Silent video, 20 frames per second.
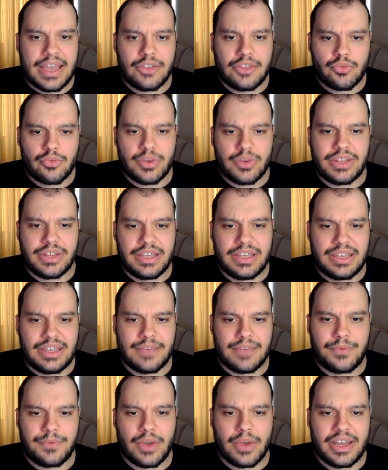really
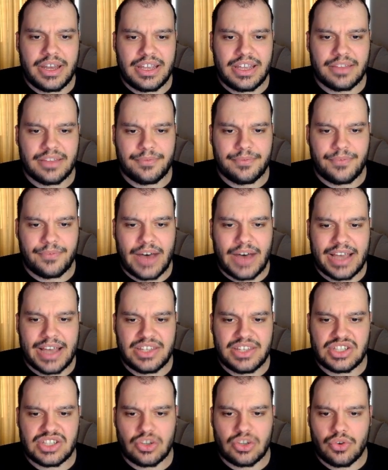give you any
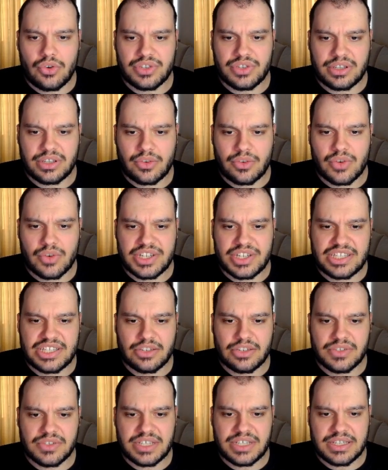advice on
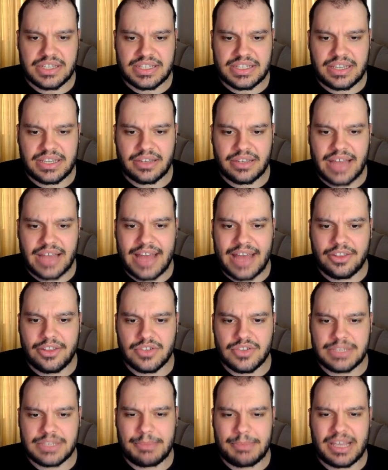crystals and skill
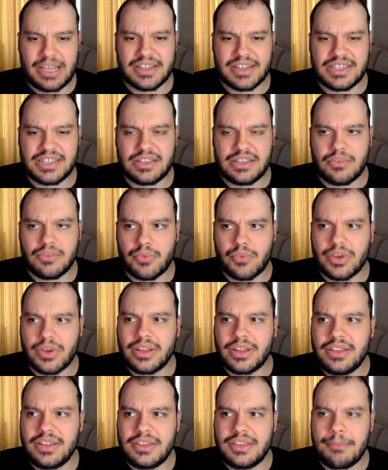add-ons because it
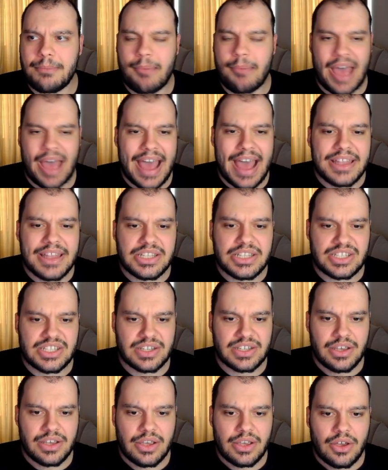really
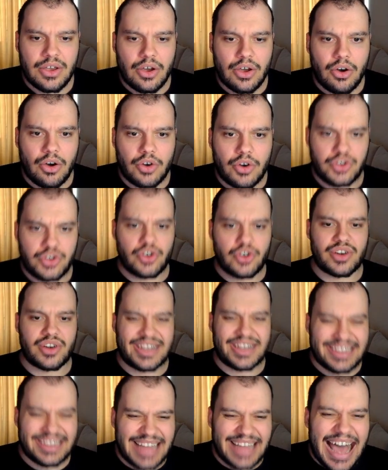depends on your
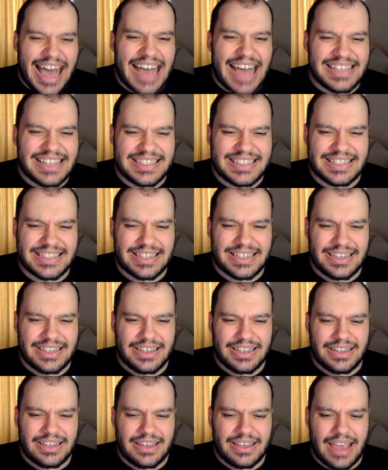class.
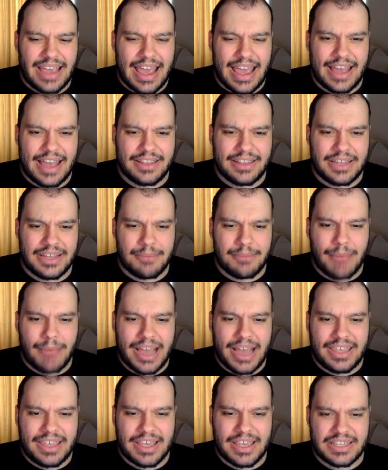And in
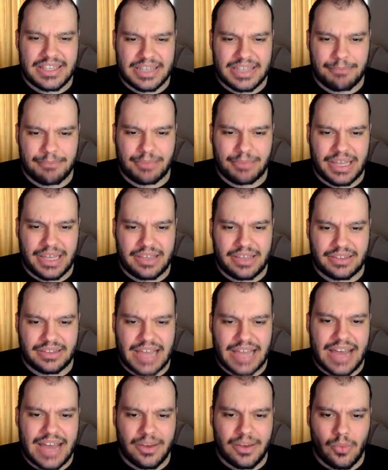my case, I'm playing
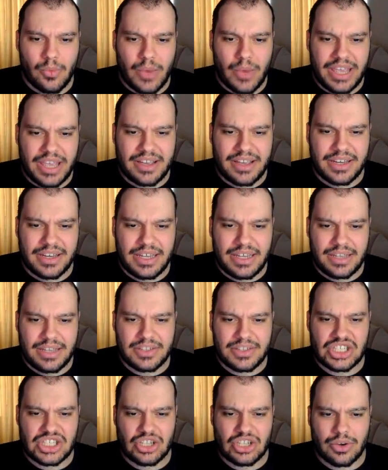Lahn Awakening,
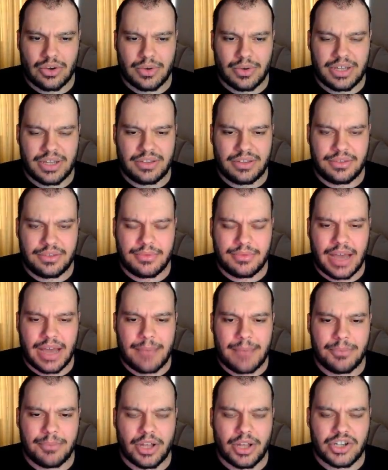so
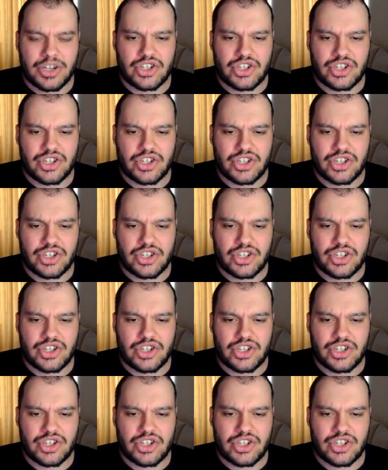I'm not